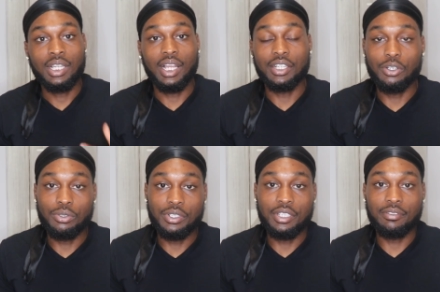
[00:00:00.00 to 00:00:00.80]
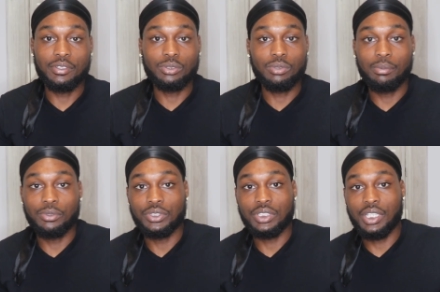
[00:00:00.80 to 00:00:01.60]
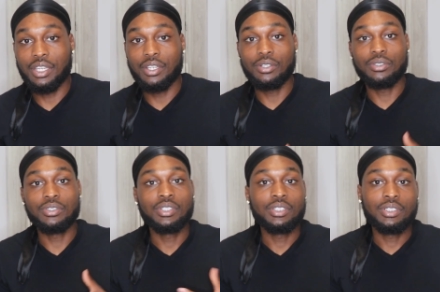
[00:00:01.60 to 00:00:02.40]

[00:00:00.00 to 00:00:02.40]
I know the difference when I'm on the scale.